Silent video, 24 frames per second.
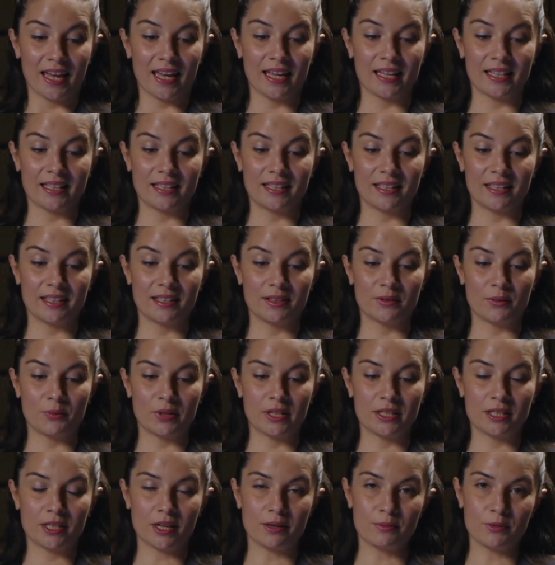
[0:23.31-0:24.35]
And
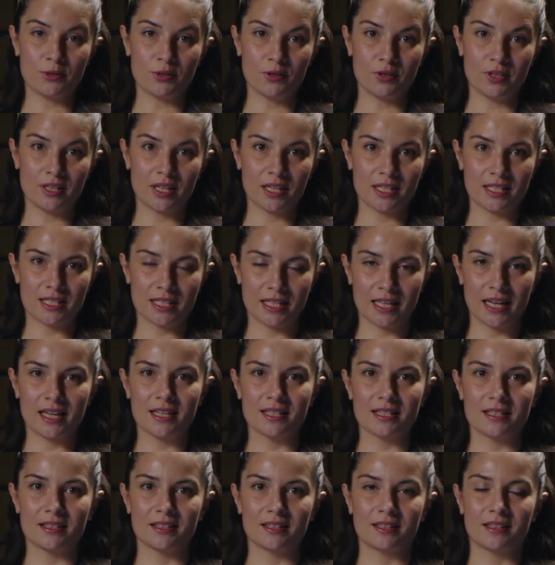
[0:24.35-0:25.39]
when it comes to the next
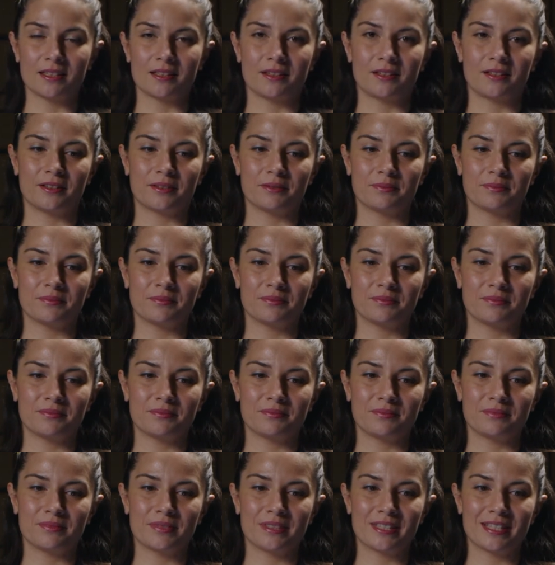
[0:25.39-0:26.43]
guest,
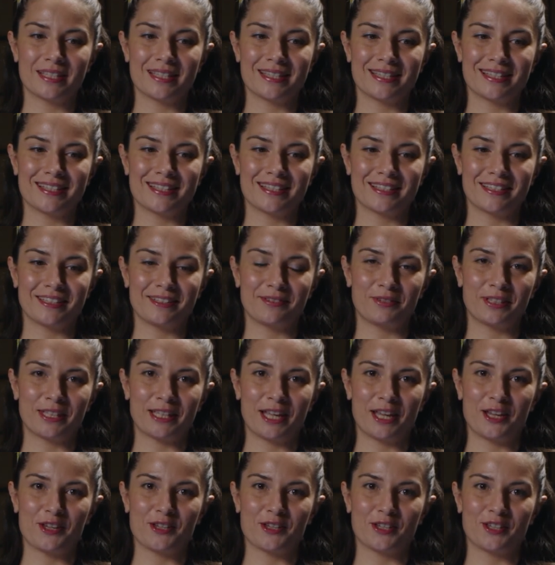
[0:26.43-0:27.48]
this is an
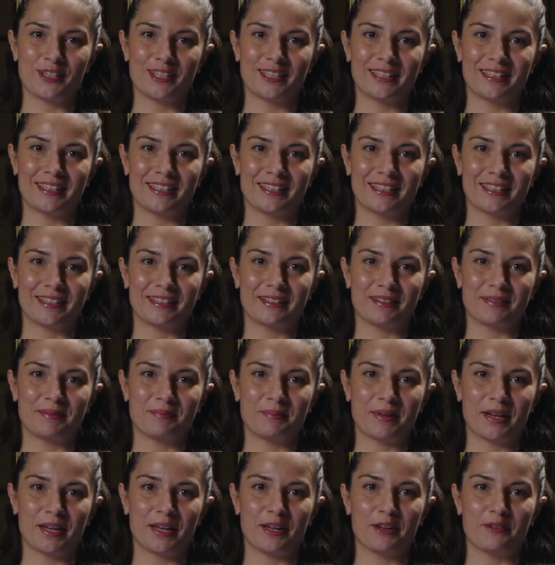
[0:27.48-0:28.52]
invitation
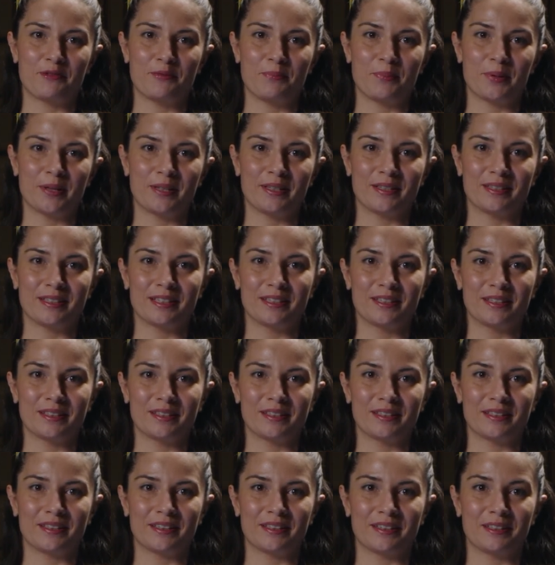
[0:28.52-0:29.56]
that I have been
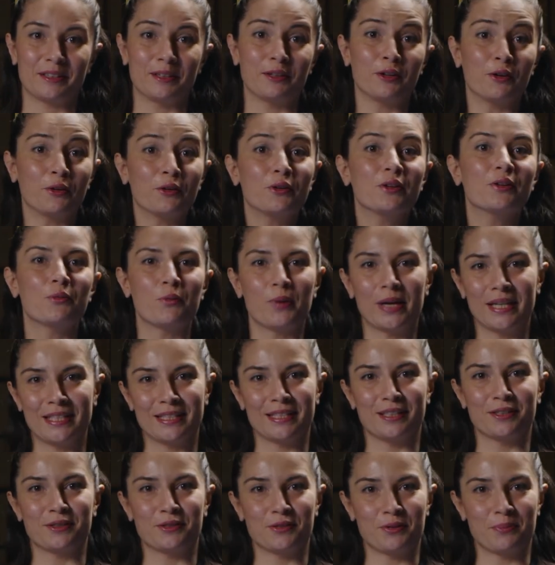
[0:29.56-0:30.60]
long
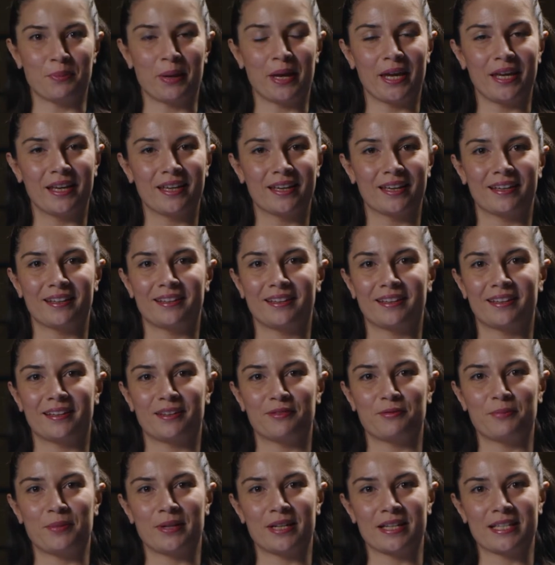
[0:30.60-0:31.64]
waiting to make, and
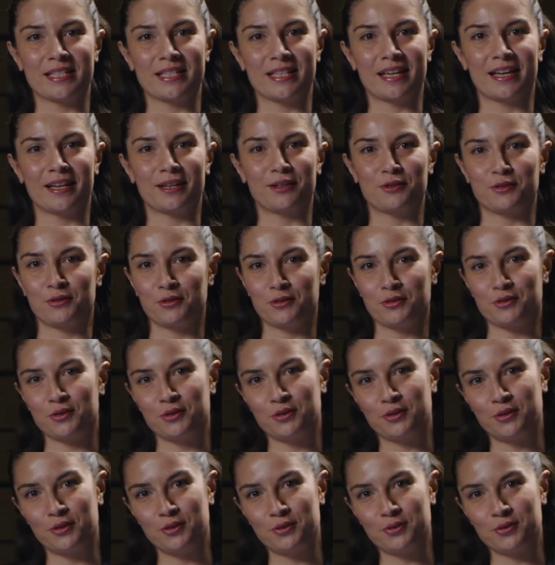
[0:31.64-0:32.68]
I've been excited to
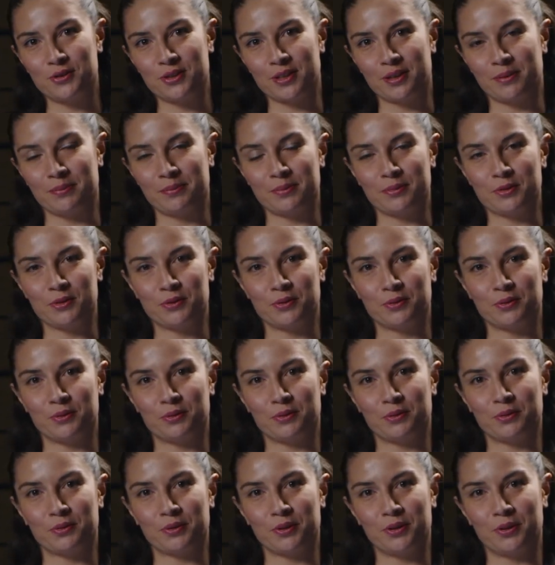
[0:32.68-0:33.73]
introduce him to
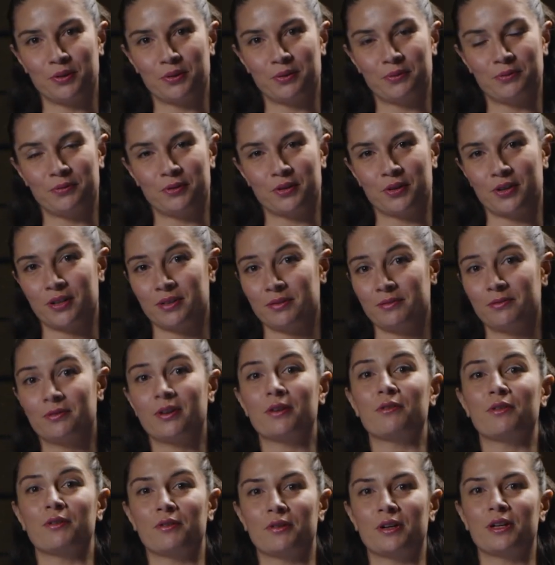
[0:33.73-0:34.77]
you for a
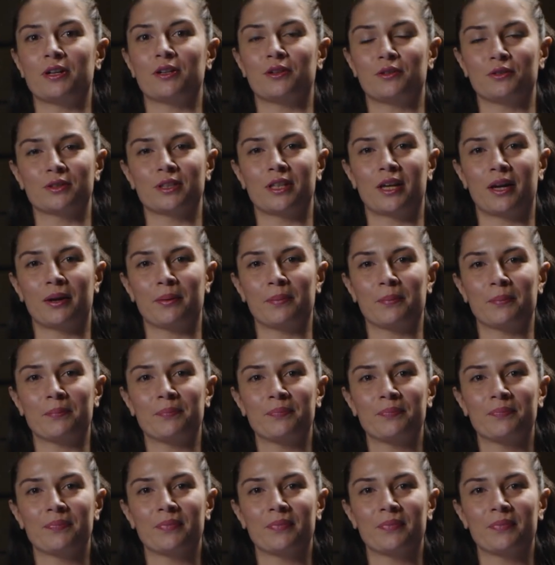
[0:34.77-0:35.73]
very, very long time.